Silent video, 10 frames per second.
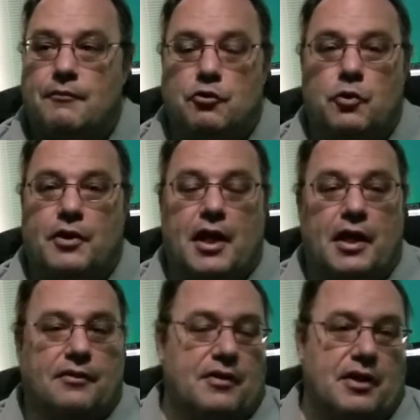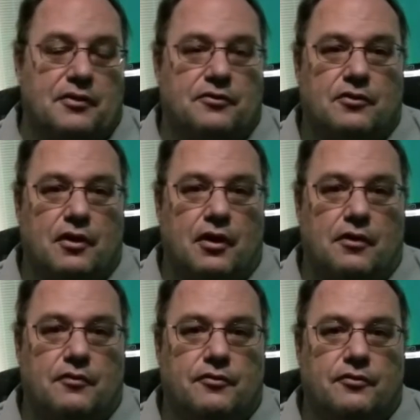doing that at the end
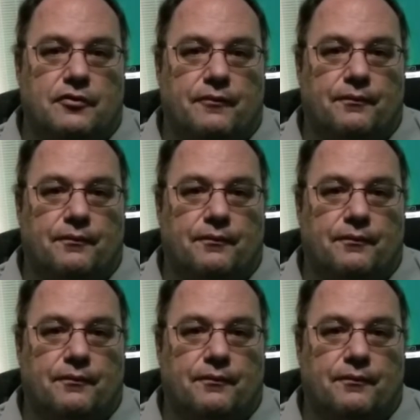of